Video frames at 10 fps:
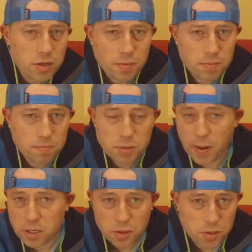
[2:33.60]
some
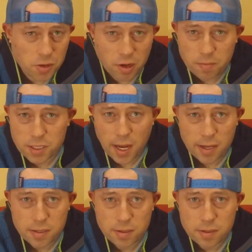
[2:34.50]
special
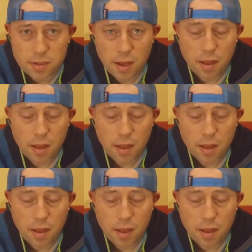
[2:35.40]
circumstances